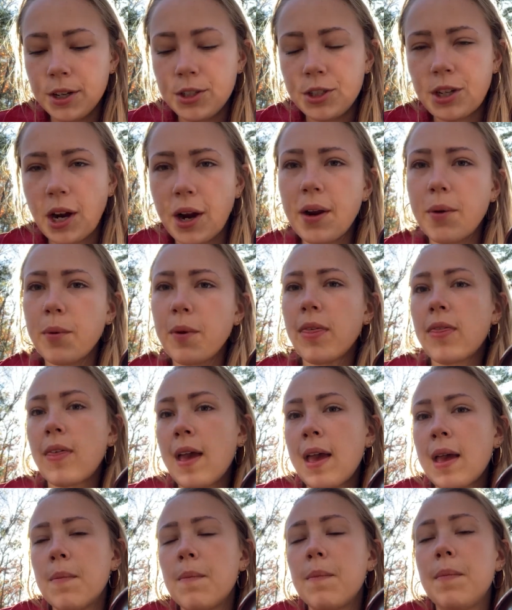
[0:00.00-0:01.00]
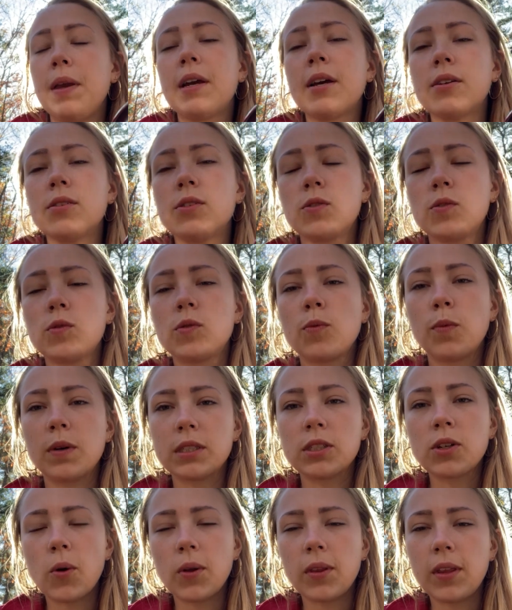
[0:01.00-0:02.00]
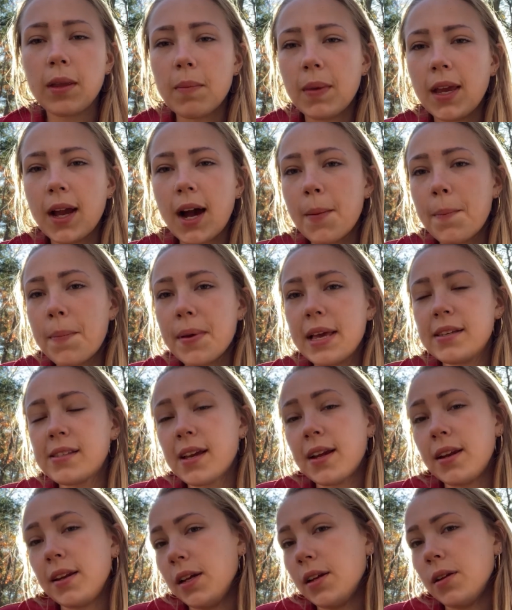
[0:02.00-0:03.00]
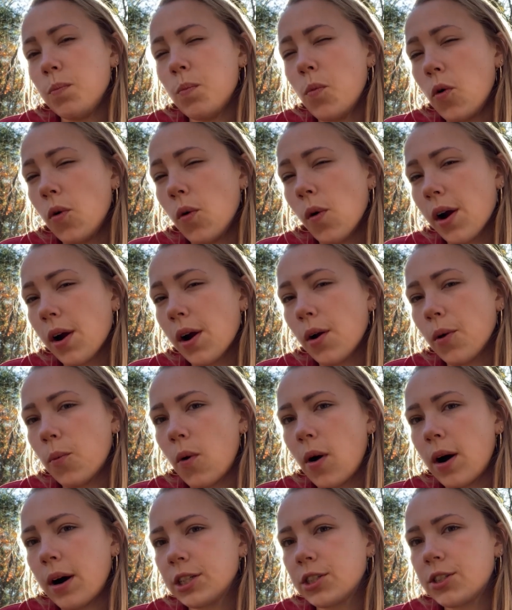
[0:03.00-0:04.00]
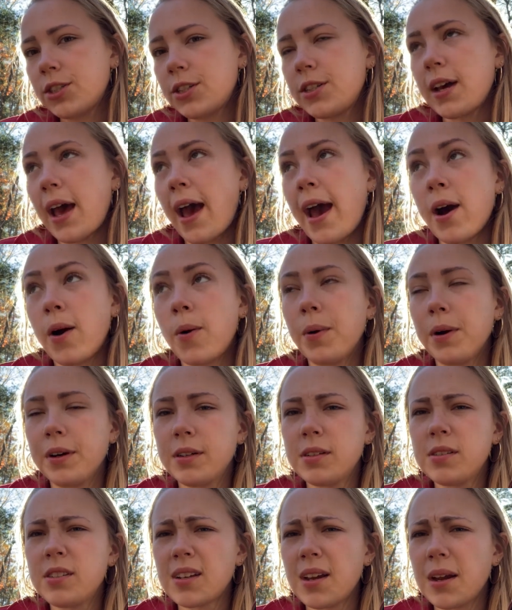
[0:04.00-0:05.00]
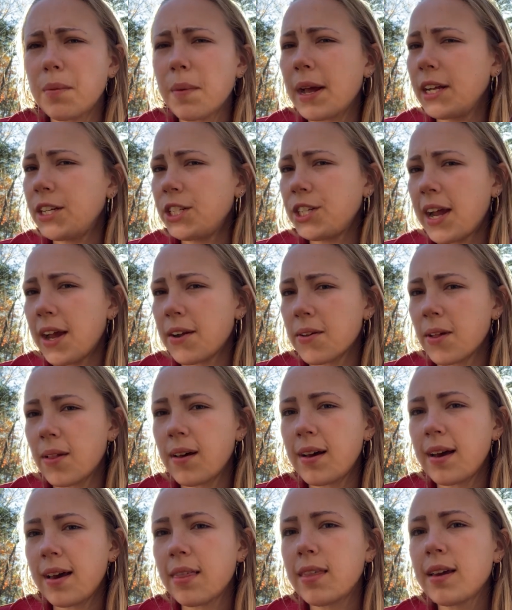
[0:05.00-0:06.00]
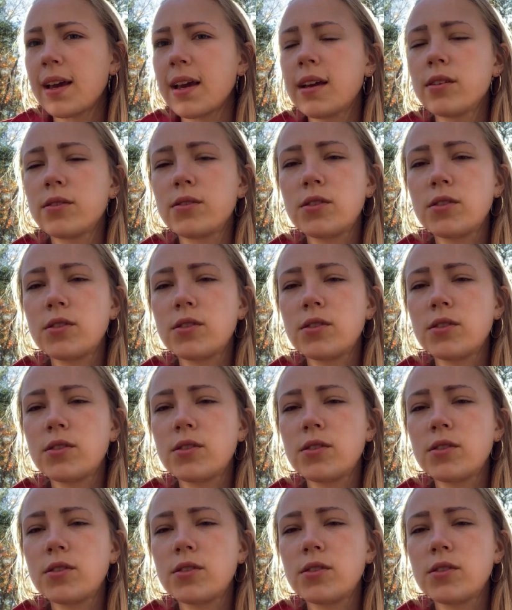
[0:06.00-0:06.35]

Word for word: share it with them because what's holding me up is I need more watched hours on my channel, I think.